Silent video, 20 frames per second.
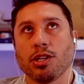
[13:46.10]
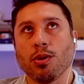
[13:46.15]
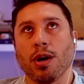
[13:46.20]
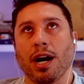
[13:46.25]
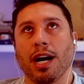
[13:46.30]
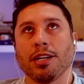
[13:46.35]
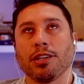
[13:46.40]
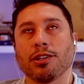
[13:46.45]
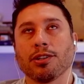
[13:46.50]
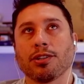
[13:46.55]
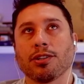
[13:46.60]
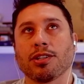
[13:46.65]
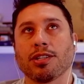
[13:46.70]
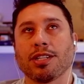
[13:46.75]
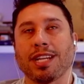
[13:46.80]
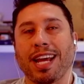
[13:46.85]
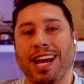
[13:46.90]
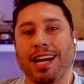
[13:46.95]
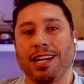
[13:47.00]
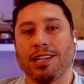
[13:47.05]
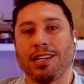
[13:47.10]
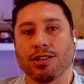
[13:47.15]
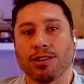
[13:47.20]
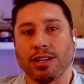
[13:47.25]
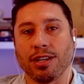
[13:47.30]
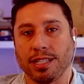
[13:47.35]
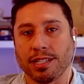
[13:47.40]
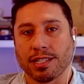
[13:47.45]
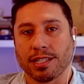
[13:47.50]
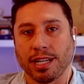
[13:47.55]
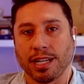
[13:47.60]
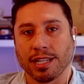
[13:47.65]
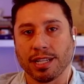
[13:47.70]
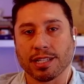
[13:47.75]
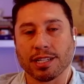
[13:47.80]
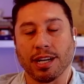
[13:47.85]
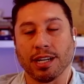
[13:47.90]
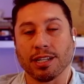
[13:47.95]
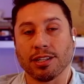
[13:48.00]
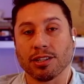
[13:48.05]
understand your
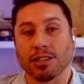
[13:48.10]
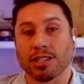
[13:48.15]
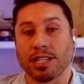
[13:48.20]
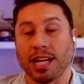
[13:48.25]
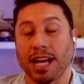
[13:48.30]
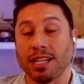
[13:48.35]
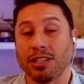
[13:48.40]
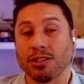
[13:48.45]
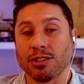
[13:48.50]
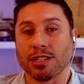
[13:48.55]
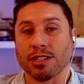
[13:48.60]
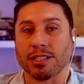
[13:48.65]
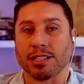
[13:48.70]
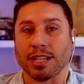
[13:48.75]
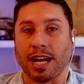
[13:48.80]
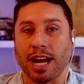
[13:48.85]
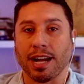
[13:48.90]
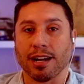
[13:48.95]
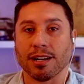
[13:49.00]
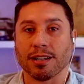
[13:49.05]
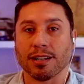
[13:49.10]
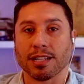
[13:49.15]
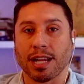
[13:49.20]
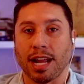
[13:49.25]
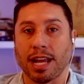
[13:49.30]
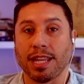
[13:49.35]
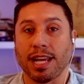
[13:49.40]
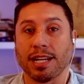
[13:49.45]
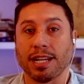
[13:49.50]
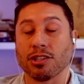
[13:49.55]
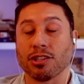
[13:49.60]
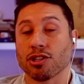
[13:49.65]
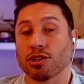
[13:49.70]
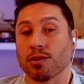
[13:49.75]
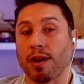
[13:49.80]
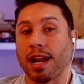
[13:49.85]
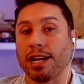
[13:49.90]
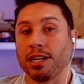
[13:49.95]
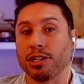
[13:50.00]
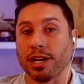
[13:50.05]
instincts, to understand your desires, and then to
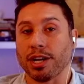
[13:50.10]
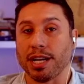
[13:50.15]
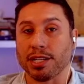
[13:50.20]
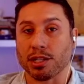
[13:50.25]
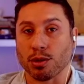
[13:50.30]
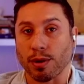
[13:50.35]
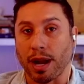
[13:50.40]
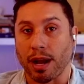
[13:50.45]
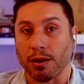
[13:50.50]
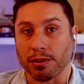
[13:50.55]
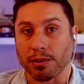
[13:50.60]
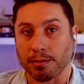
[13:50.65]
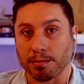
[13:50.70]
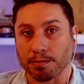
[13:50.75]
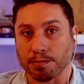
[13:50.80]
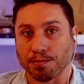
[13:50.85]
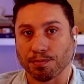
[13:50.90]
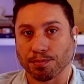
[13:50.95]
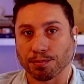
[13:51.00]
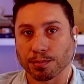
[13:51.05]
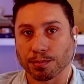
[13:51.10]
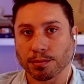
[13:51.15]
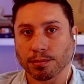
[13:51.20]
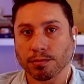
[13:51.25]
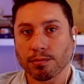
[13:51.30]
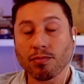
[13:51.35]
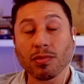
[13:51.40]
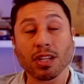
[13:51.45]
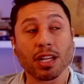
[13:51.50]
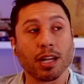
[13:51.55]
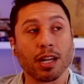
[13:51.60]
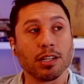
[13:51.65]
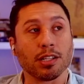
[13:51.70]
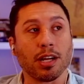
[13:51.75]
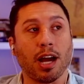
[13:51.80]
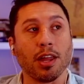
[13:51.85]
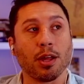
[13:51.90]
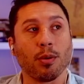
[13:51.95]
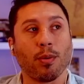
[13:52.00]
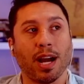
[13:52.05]
strategize around them. Because
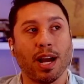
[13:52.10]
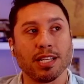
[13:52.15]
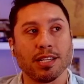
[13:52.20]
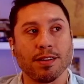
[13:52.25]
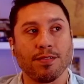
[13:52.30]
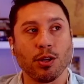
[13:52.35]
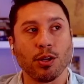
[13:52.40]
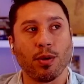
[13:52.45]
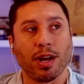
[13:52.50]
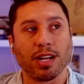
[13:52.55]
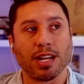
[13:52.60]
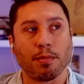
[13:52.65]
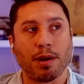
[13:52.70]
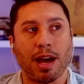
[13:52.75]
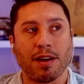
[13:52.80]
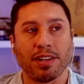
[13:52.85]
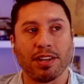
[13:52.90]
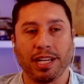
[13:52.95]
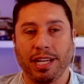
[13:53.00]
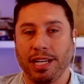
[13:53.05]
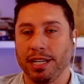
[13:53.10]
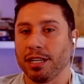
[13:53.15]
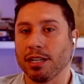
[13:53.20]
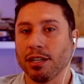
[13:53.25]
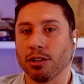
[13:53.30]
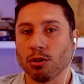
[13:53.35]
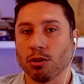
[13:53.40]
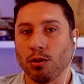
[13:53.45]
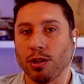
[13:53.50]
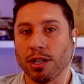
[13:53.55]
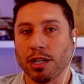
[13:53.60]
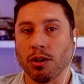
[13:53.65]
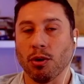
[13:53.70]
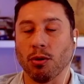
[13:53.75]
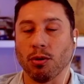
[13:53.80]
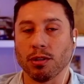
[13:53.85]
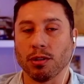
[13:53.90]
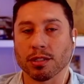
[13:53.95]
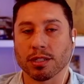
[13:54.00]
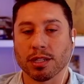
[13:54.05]
otherwise, if you end up having incongruent
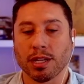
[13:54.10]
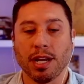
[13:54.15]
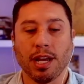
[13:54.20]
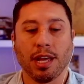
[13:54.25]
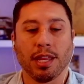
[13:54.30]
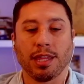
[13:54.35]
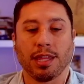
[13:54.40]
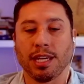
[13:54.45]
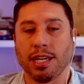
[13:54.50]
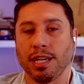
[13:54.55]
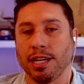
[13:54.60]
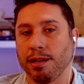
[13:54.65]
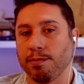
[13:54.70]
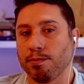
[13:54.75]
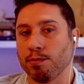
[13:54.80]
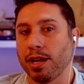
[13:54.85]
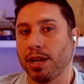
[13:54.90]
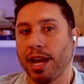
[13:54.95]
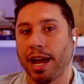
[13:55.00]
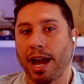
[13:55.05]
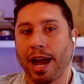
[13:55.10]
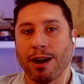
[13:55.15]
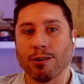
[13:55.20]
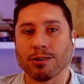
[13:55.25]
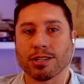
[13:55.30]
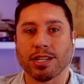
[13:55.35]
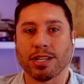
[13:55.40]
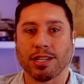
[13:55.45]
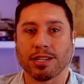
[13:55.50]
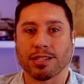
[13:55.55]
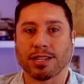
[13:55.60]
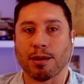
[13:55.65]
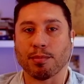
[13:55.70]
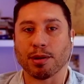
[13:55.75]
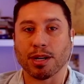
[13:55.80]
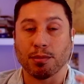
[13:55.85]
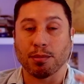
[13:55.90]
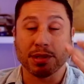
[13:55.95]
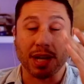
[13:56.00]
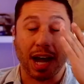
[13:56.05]
goals, the house in the
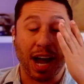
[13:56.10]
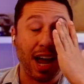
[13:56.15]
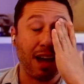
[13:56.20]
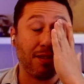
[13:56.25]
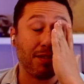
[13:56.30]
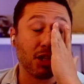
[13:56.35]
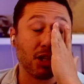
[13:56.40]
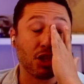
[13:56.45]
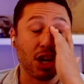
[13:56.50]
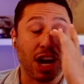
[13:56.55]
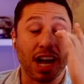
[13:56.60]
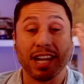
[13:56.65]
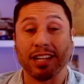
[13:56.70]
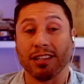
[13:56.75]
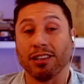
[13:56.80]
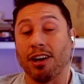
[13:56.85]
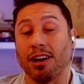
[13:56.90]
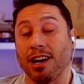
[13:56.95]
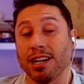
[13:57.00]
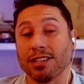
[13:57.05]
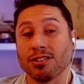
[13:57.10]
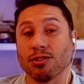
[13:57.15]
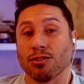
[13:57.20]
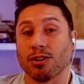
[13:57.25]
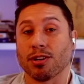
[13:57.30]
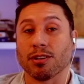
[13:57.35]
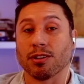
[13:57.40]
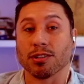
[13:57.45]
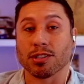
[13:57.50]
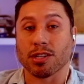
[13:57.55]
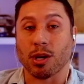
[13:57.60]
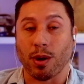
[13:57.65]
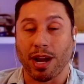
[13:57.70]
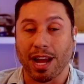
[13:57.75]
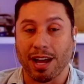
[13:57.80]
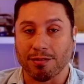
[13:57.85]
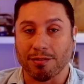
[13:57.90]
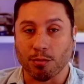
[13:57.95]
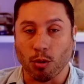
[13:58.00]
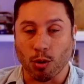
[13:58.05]
suburbs, I have a giant lawn, so girls know I
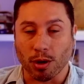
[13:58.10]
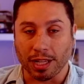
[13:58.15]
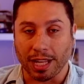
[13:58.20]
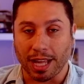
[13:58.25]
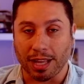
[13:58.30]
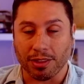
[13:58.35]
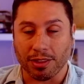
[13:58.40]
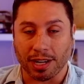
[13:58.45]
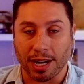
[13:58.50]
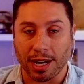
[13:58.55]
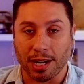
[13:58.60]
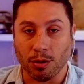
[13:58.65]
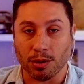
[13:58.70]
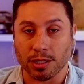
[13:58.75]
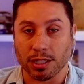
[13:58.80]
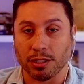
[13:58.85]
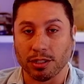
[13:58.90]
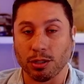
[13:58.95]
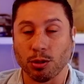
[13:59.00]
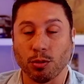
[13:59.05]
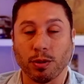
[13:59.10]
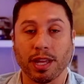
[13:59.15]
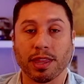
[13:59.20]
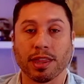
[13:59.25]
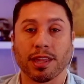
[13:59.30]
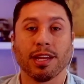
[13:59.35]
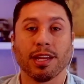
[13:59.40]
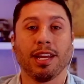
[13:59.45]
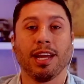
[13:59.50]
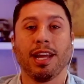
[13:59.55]
have more land than I know what to do with,